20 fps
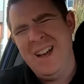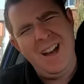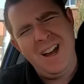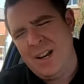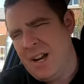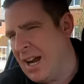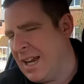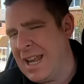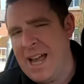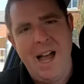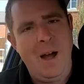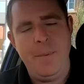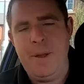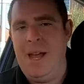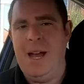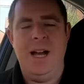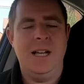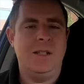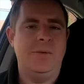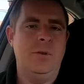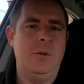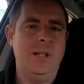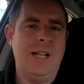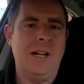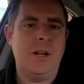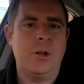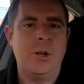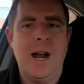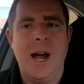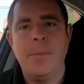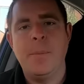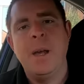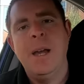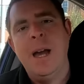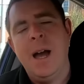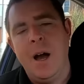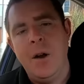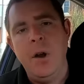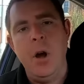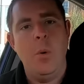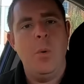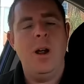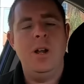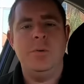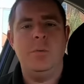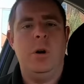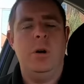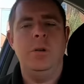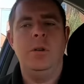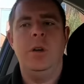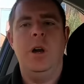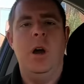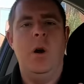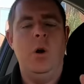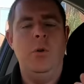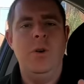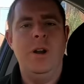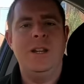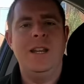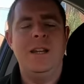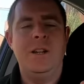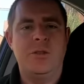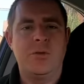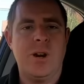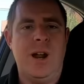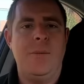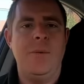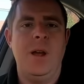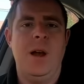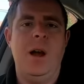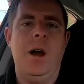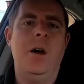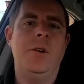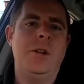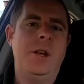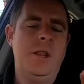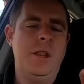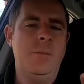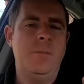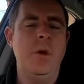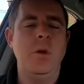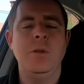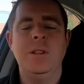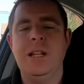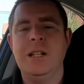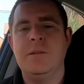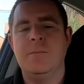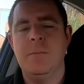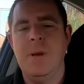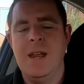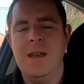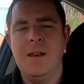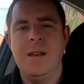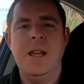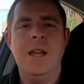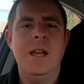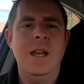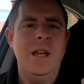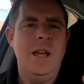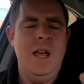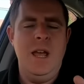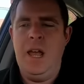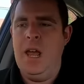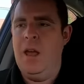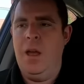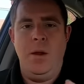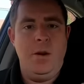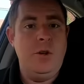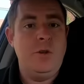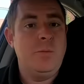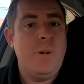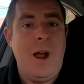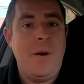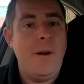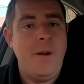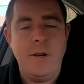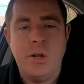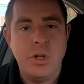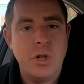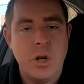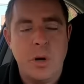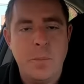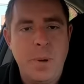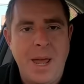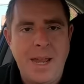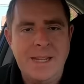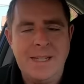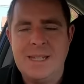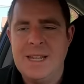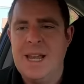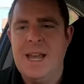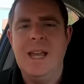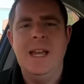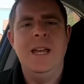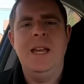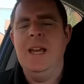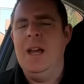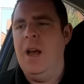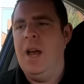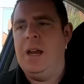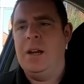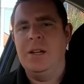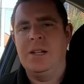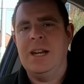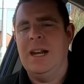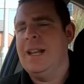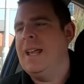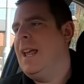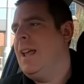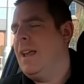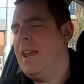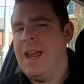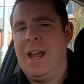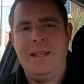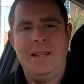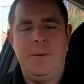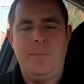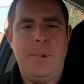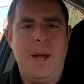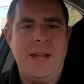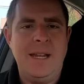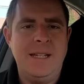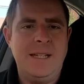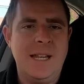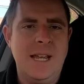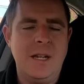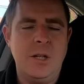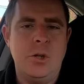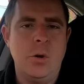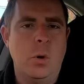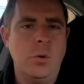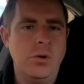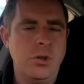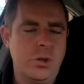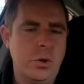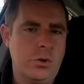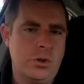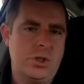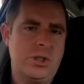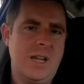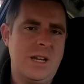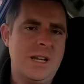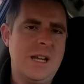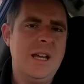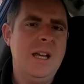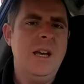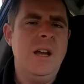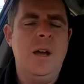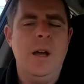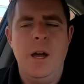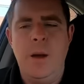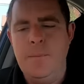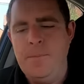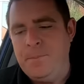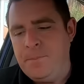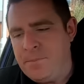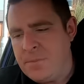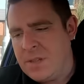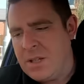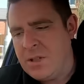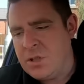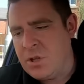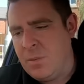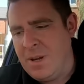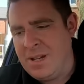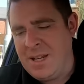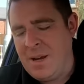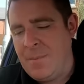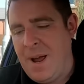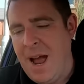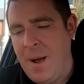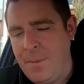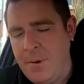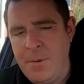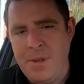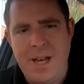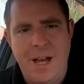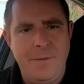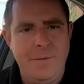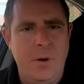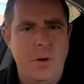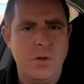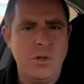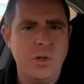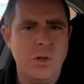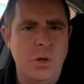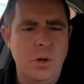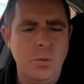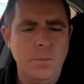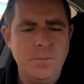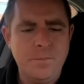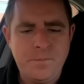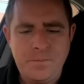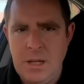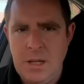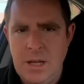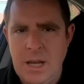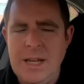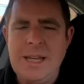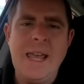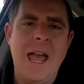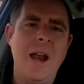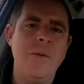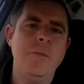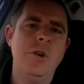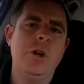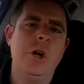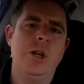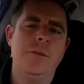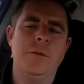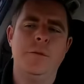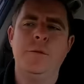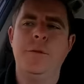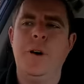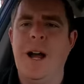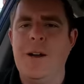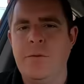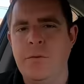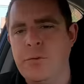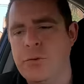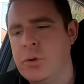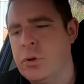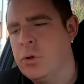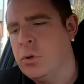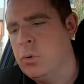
I, I can't be asked for all that crap. I I know where's one already in the scrapyard. The boot lid's mint. It doesn't matter because you're going to paint it. I'm going to get it, get a lad paint it, done, dusted. Um, so basically, I'm happy with that Vauxhall. Again, we got it for 500